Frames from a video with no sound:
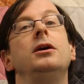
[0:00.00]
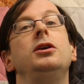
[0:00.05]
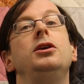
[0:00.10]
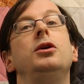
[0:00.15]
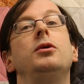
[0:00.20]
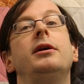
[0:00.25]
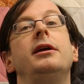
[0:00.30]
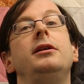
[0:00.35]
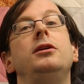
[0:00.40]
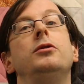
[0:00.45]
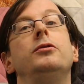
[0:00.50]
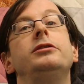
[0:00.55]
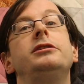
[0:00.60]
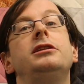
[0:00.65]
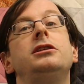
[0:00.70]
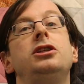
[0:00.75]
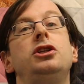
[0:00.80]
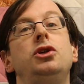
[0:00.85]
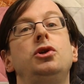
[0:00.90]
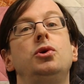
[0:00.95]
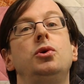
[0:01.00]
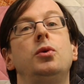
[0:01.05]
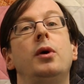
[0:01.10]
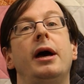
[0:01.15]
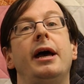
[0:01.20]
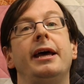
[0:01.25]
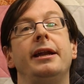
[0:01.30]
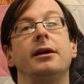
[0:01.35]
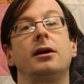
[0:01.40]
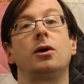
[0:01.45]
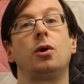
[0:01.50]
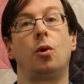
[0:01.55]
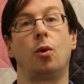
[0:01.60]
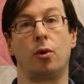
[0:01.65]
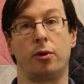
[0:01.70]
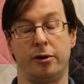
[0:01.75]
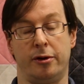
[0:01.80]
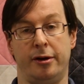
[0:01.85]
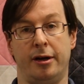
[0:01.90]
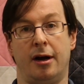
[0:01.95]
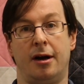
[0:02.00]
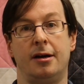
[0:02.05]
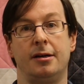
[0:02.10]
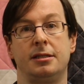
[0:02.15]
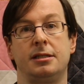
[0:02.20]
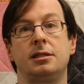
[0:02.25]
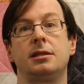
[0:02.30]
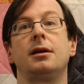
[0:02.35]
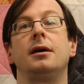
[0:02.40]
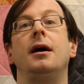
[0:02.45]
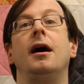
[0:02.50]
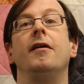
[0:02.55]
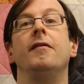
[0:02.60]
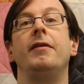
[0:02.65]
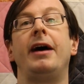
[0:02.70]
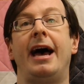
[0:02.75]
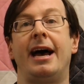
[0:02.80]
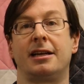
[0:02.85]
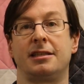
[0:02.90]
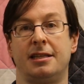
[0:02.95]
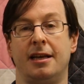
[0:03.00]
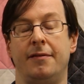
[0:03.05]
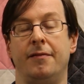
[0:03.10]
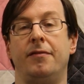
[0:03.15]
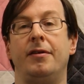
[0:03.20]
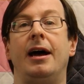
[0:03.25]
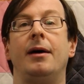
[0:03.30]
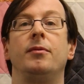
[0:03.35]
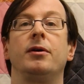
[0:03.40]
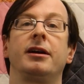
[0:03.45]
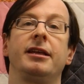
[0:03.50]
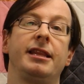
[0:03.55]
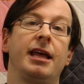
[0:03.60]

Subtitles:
you can use 2 1/4 yards of accent fabric,